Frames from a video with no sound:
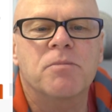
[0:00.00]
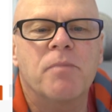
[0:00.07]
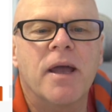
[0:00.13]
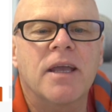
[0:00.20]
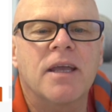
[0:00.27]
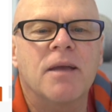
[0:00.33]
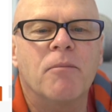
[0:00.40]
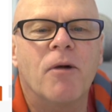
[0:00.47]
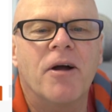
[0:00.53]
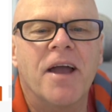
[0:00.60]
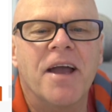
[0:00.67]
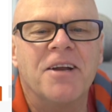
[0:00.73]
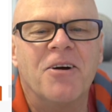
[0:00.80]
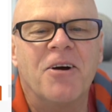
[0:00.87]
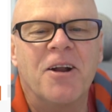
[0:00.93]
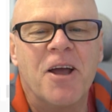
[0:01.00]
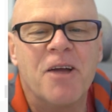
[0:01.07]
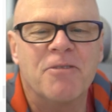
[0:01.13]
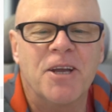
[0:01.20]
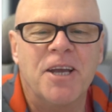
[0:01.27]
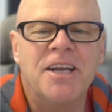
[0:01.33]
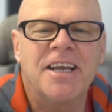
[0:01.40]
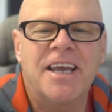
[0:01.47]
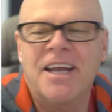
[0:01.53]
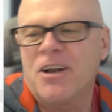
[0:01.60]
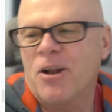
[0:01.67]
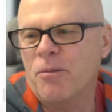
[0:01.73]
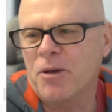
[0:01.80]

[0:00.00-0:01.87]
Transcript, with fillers: it's making my A9 overheat again.